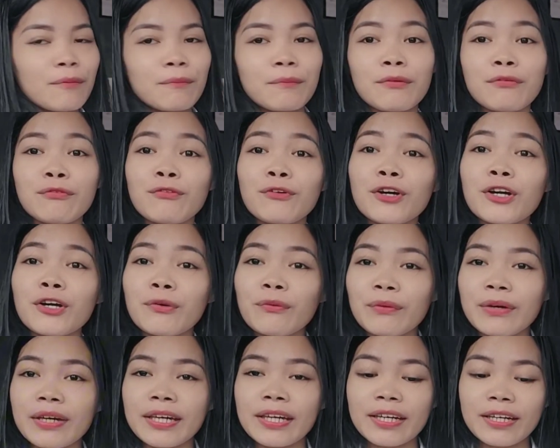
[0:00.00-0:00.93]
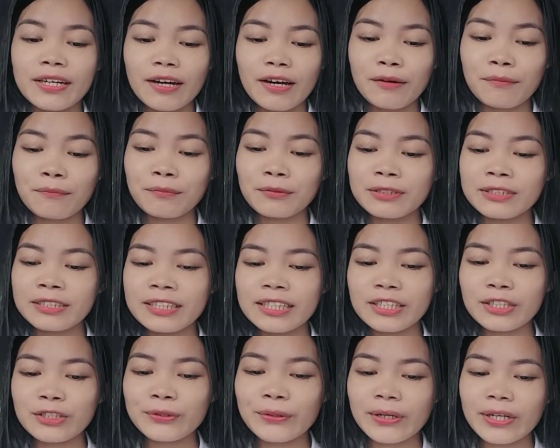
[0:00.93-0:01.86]
before we
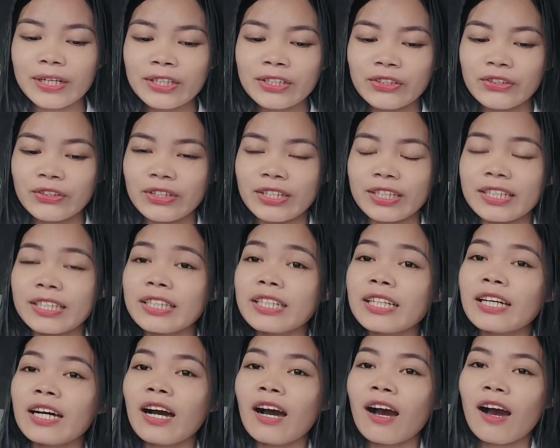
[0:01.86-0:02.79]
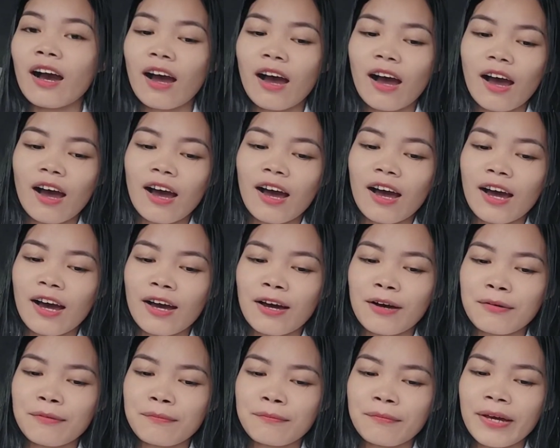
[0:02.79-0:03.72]
proceed to our drill,
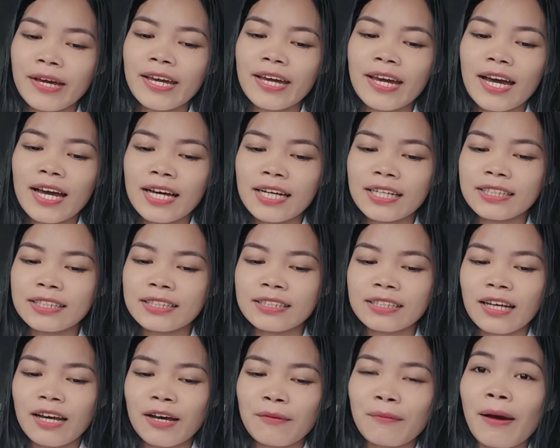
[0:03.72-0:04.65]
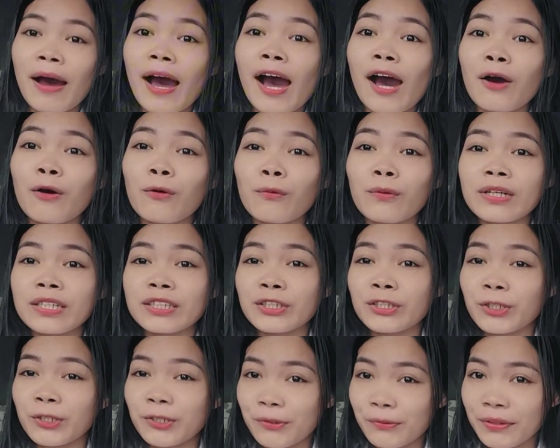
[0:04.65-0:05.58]
may I ask how was
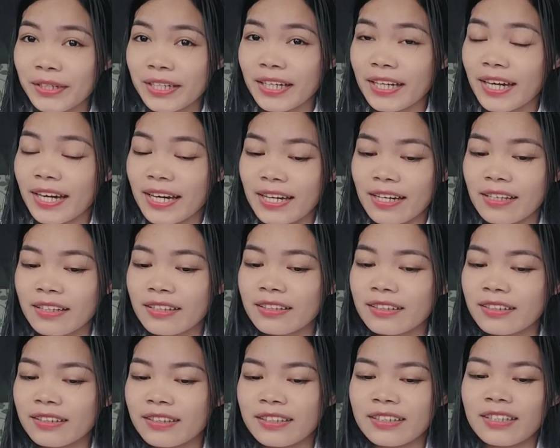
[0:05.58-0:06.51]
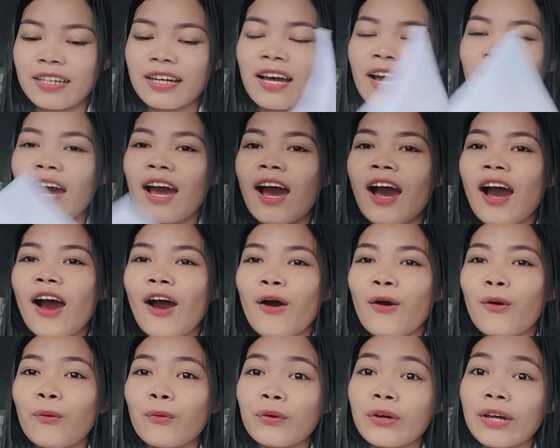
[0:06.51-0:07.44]
your weekend?
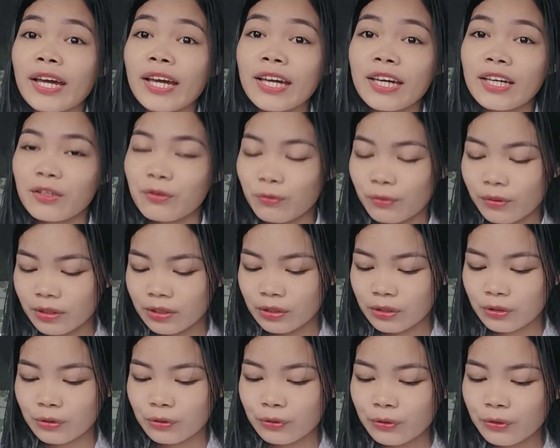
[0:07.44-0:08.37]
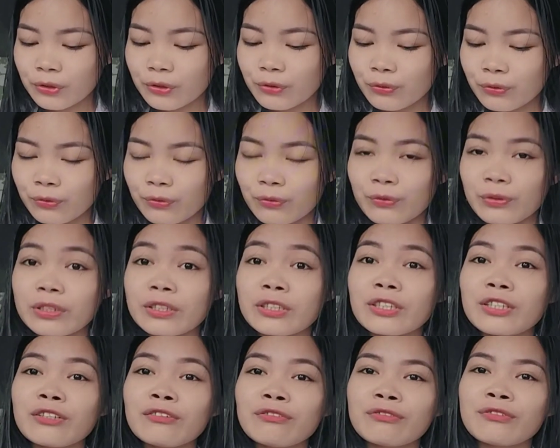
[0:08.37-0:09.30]
Okay, it was good,
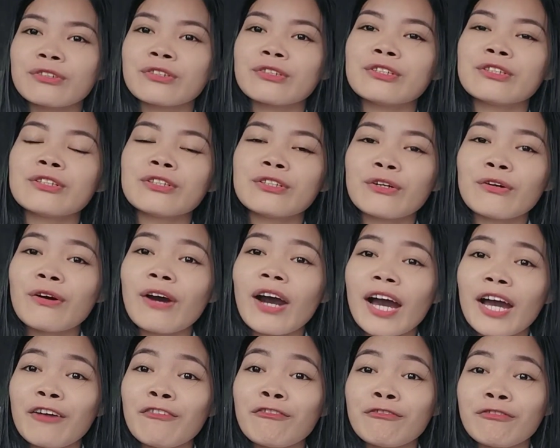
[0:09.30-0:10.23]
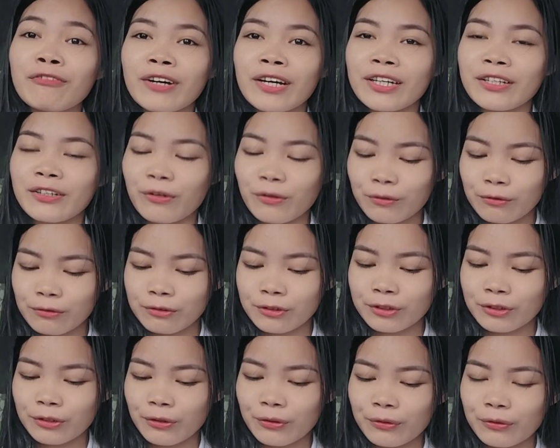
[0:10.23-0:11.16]
wonderful. So I'm fine
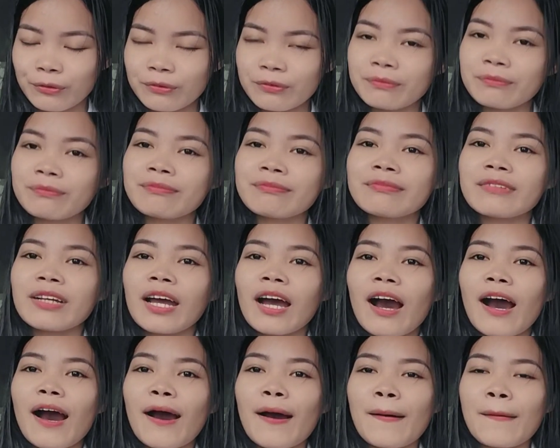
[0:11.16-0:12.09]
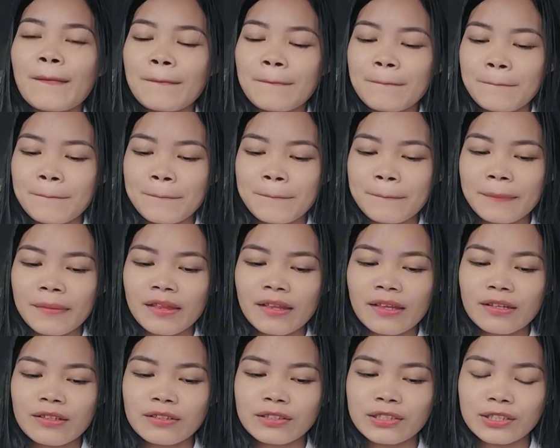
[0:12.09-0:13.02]
also. Um,
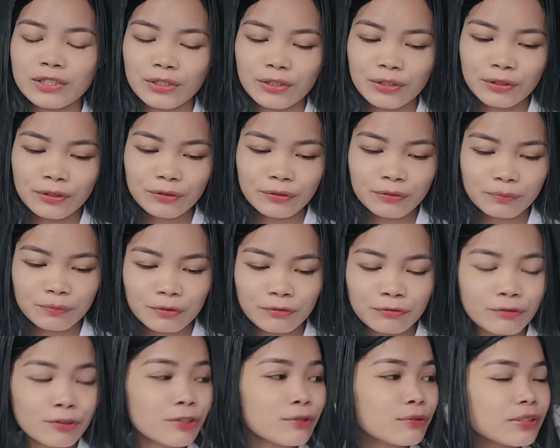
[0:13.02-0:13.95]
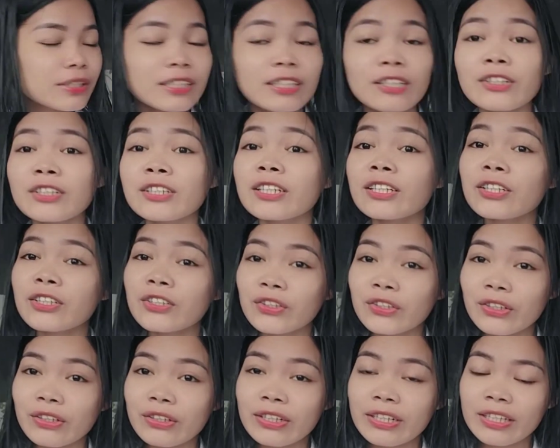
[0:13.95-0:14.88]
so before we start our
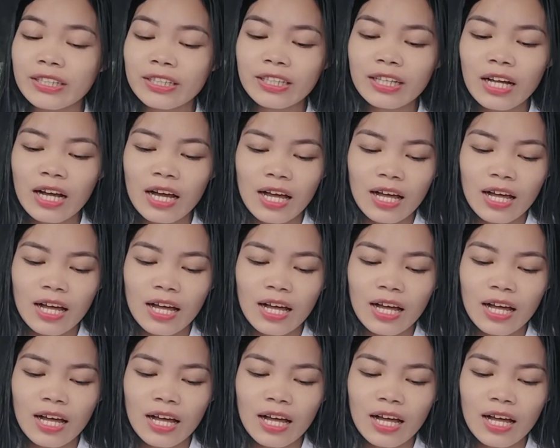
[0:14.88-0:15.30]
drill,